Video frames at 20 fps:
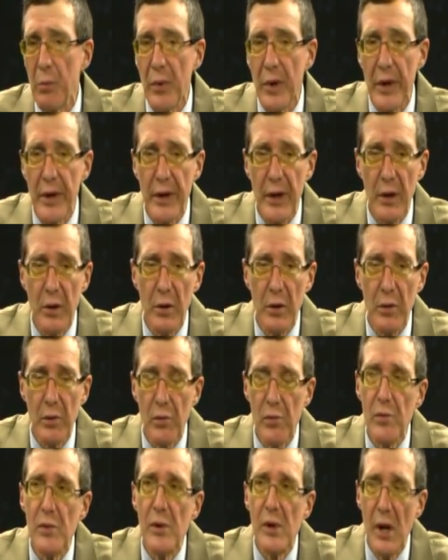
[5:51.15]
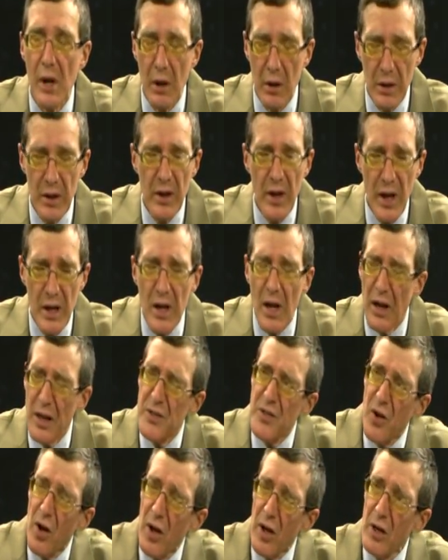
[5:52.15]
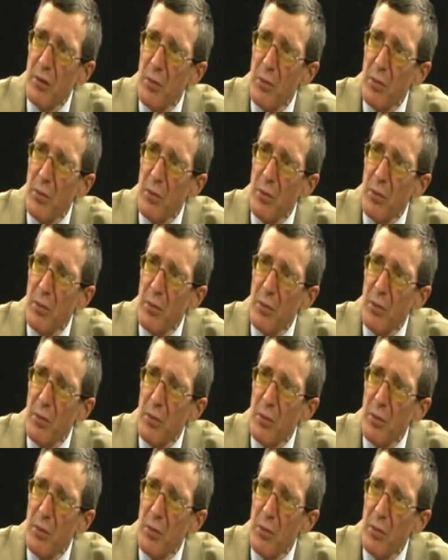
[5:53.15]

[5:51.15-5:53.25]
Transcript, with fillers: Over the past three years. Let's talk about yeah, the past let's talk years.